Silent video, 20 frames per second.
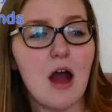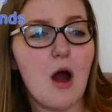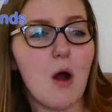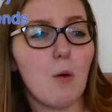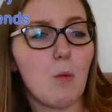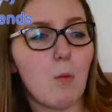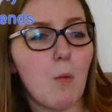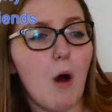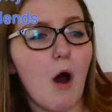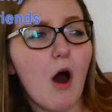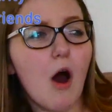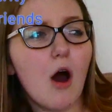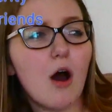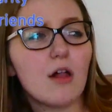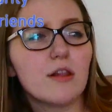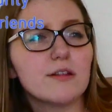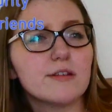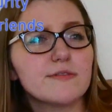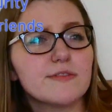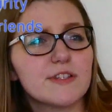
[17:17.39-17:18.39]

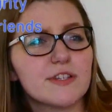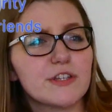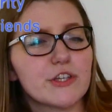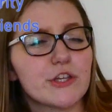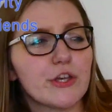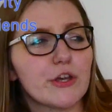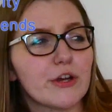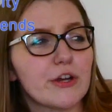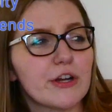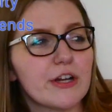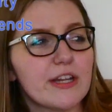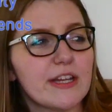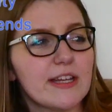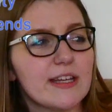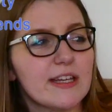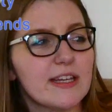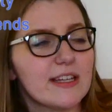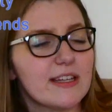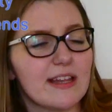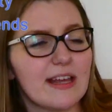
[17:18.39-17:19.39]
wall of
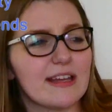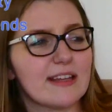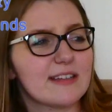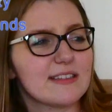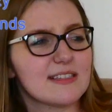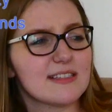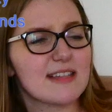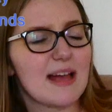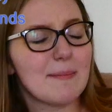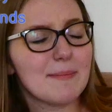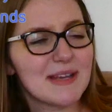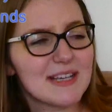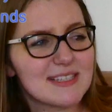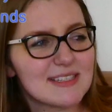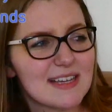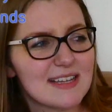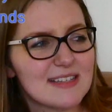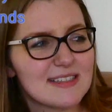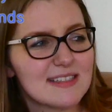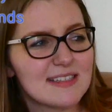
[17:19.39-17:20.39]
security. Like, does that make
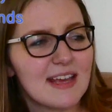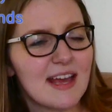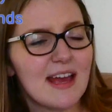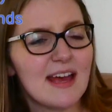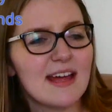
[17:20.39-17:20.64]
sense?